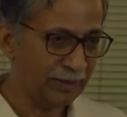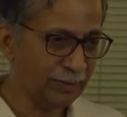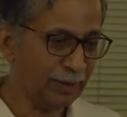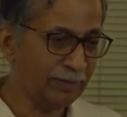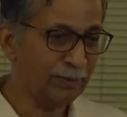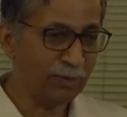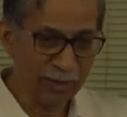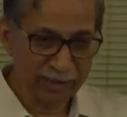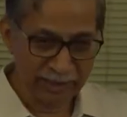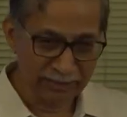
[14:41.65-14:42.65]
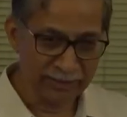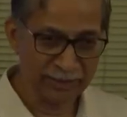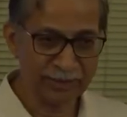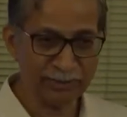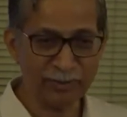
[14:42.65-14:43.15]
You have a political
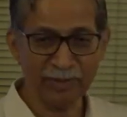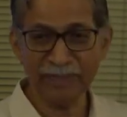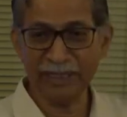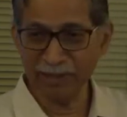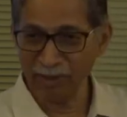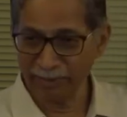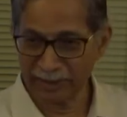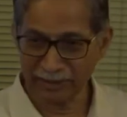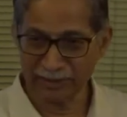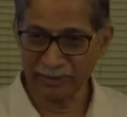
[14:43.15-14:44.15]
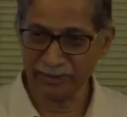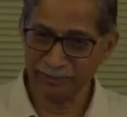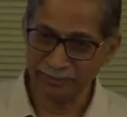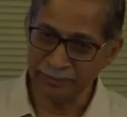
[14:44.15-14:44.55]
system, you have an economic system.